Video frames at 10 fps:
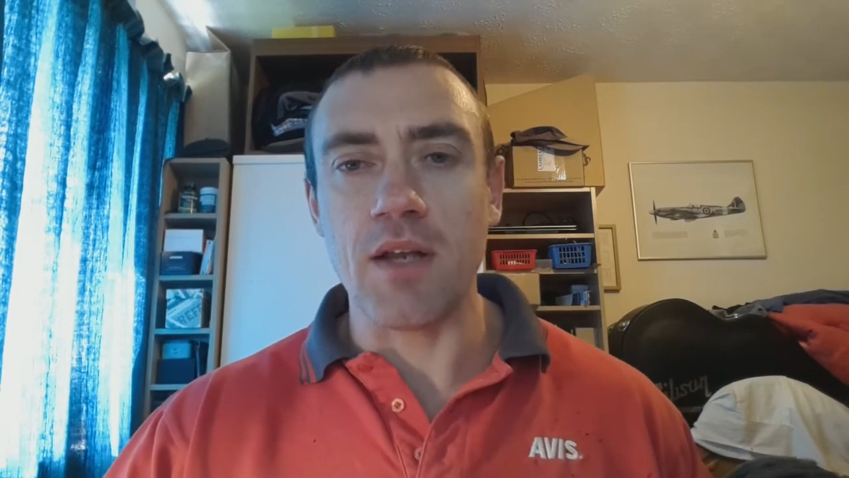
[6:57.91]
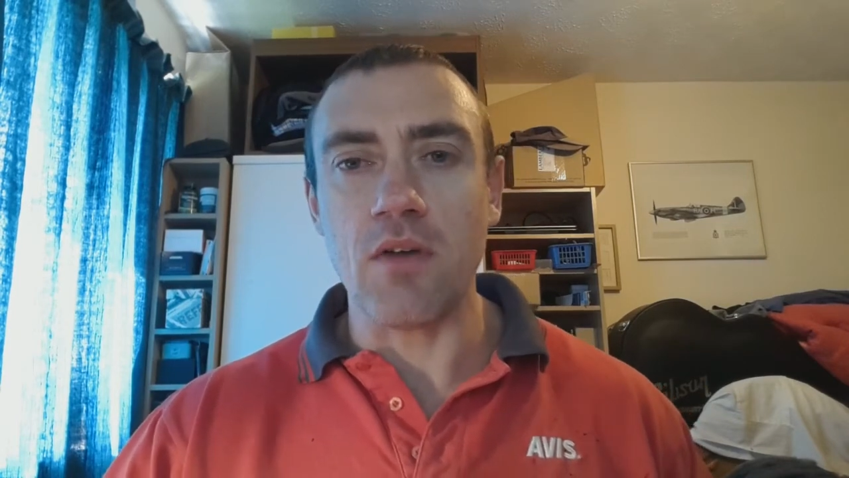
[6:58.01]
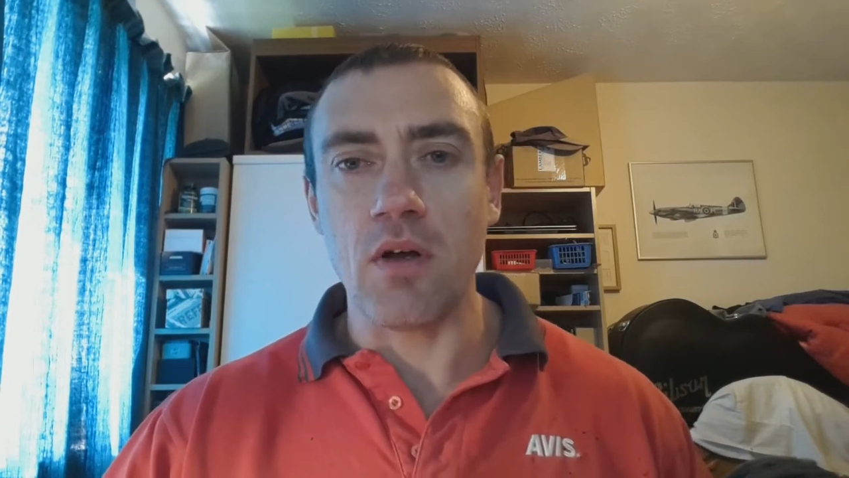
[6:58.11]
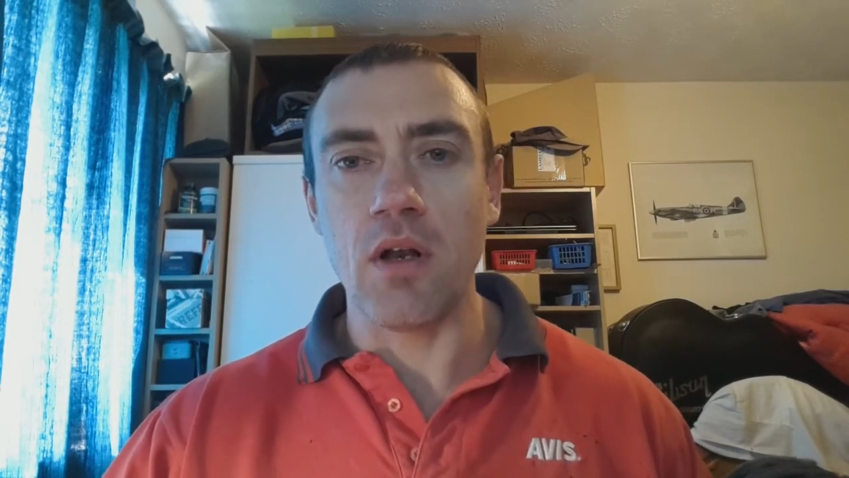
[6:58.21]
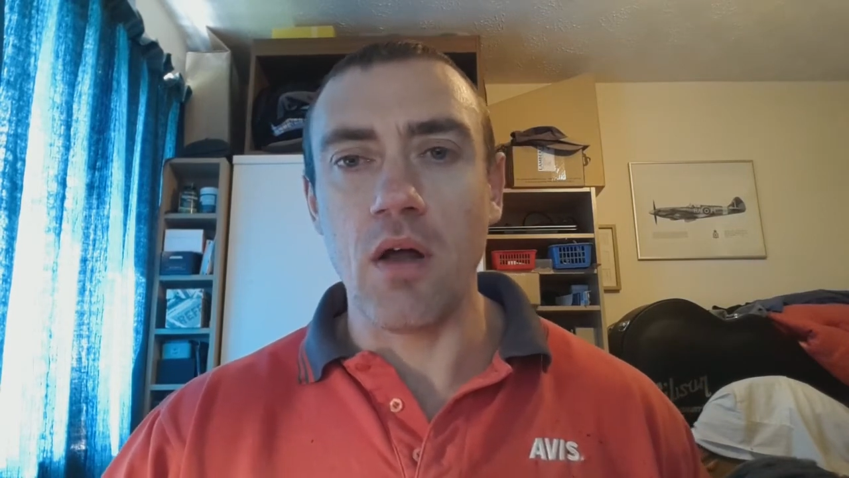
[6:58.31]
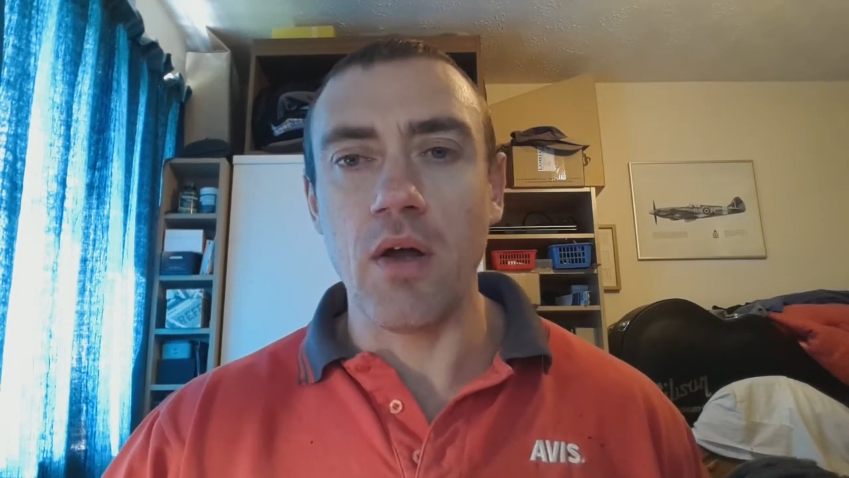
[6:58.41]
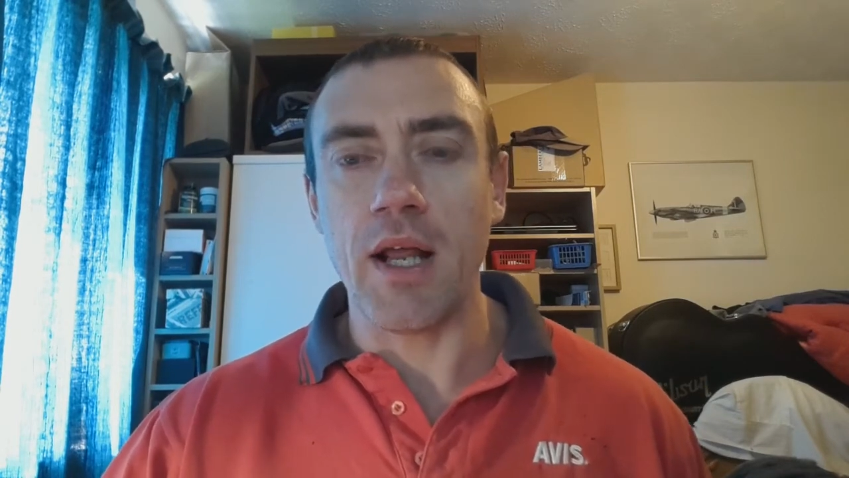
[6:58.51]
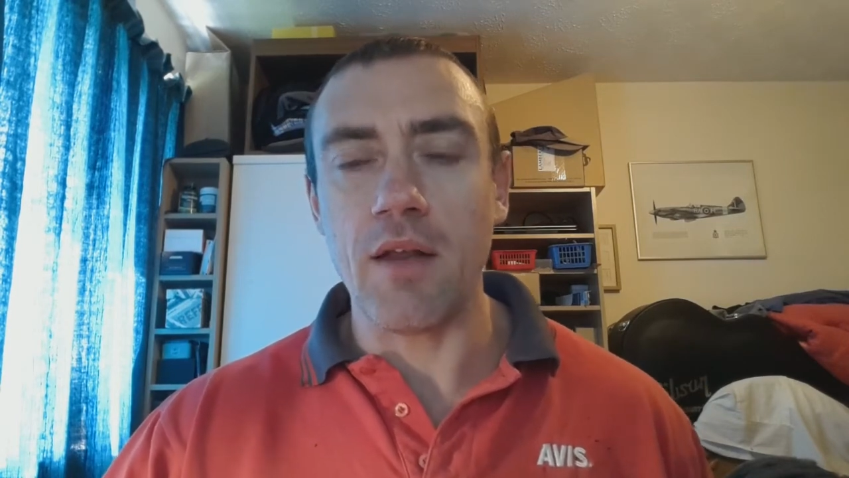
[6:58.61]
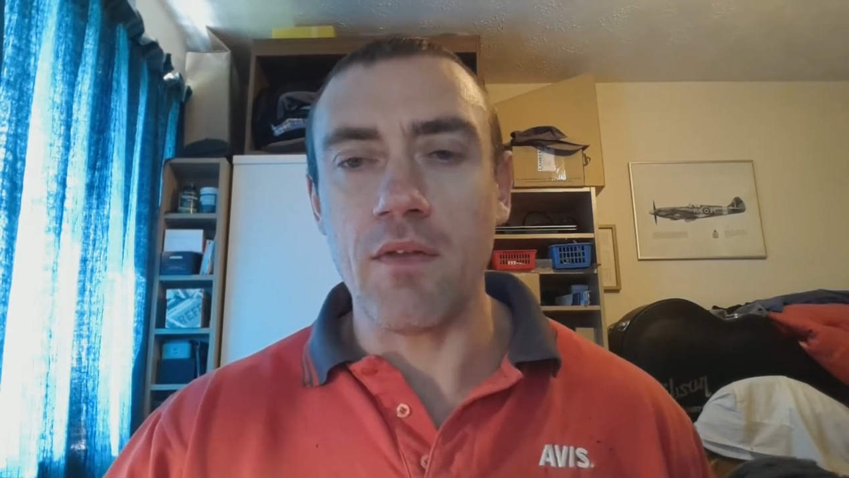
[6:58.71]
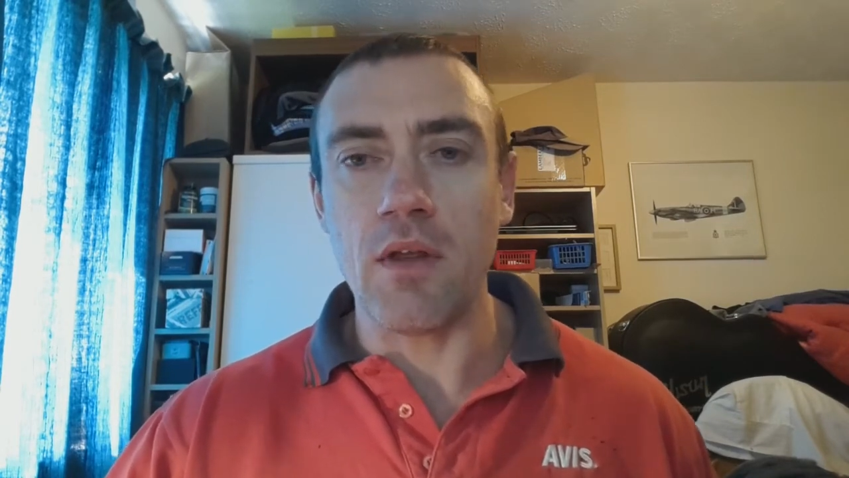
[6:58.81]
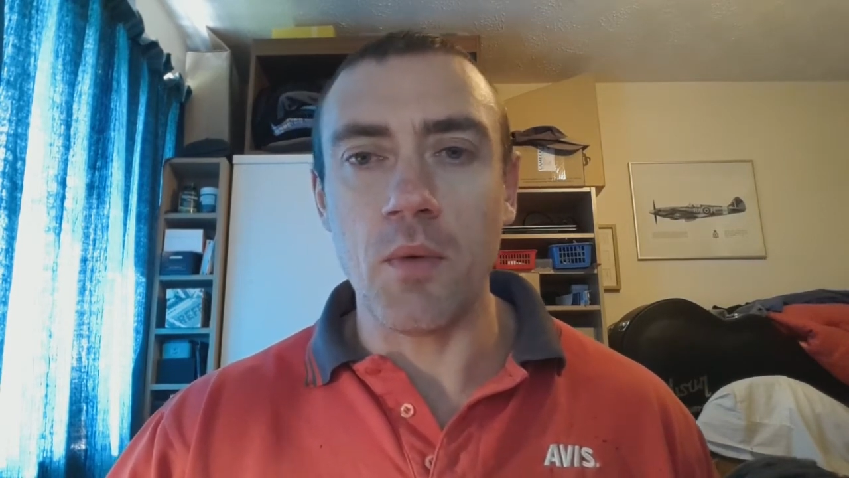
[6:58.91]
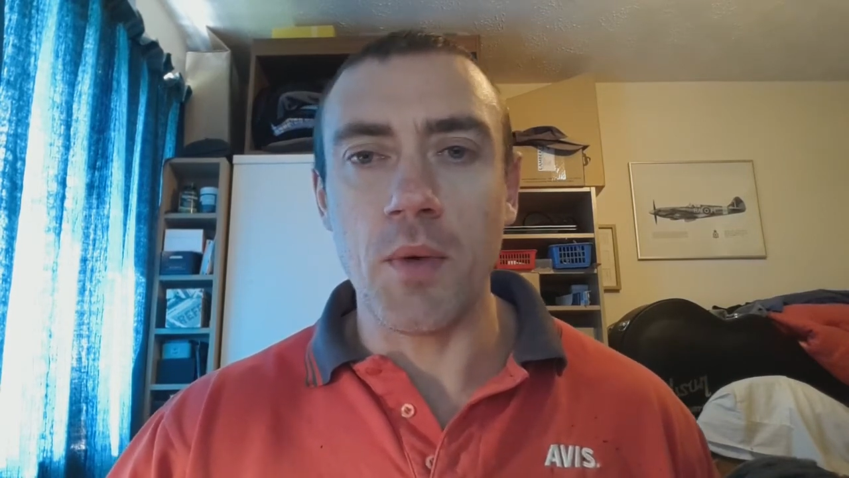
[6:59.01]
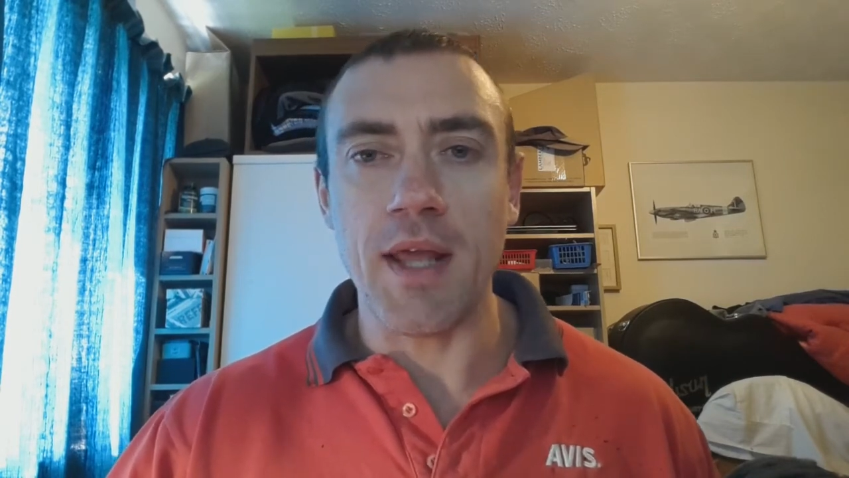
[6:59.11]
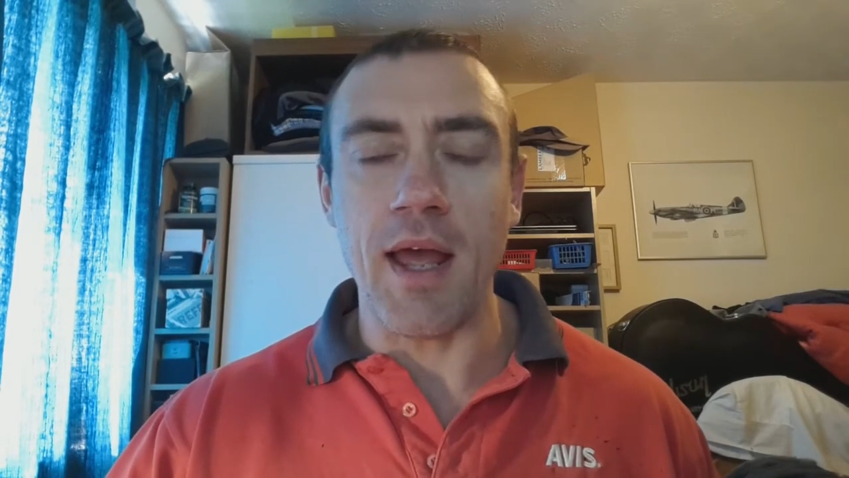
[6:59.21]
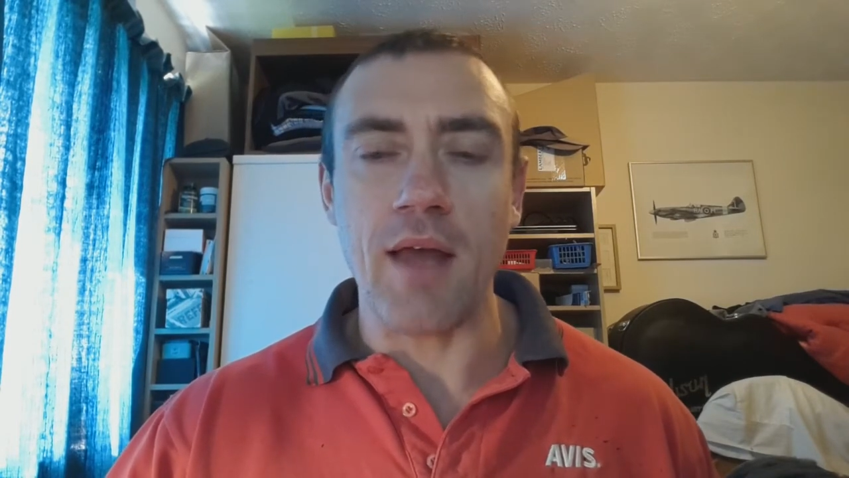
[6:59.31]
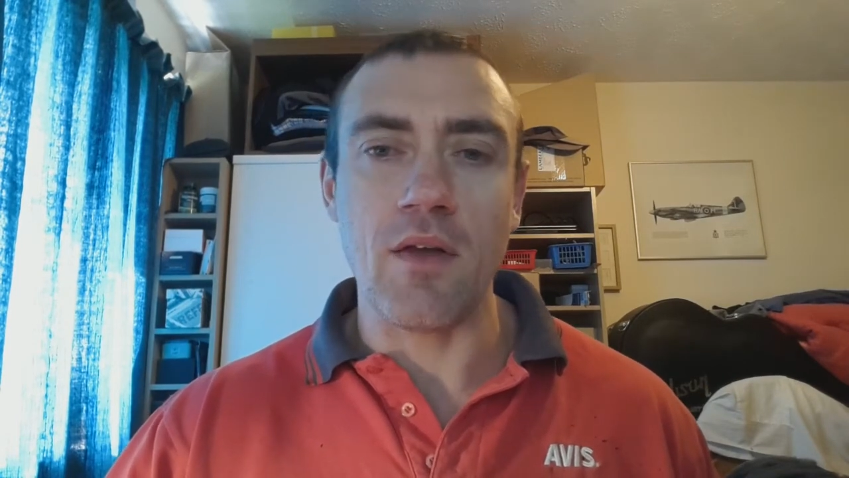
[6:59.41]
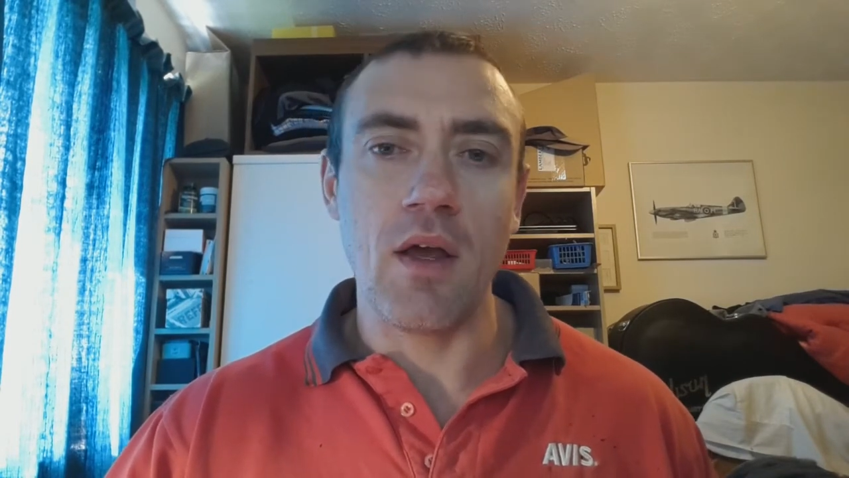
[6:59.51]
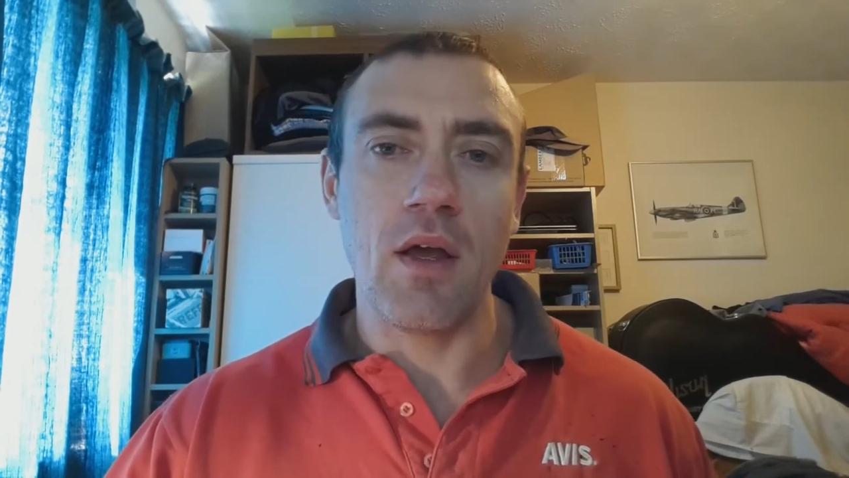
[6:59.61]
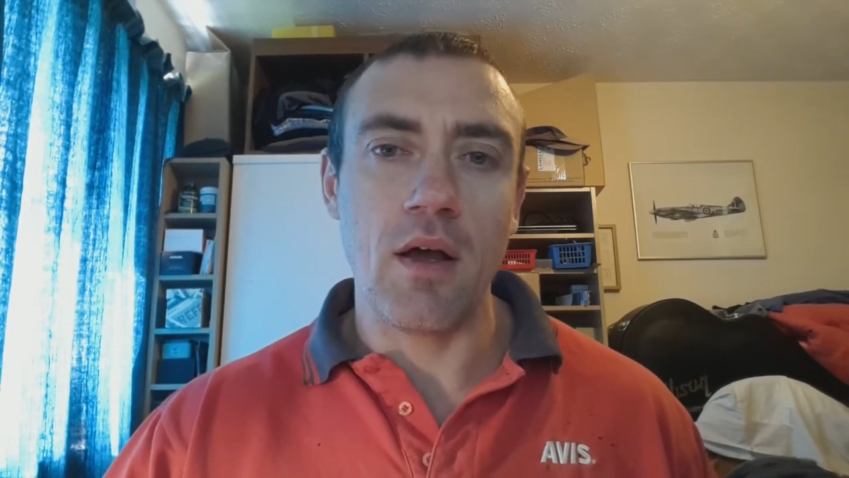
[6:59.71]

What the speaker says: and it's unlikely that you would get